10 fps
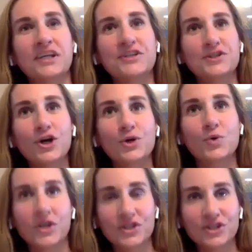that's a hard
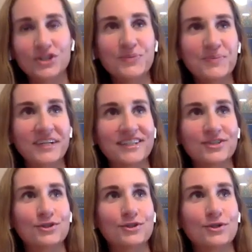question because
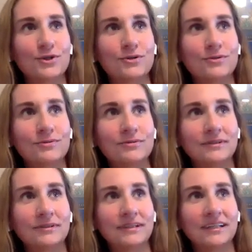it's so
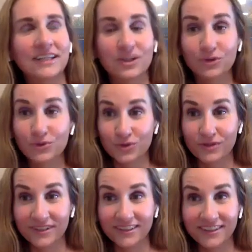ego
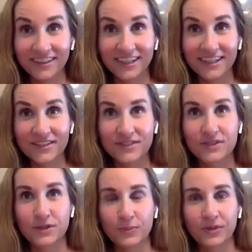driven, I guess.
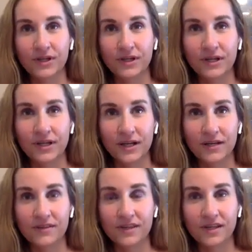But
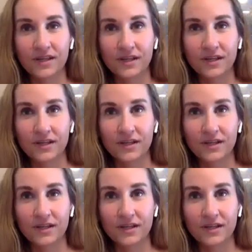I think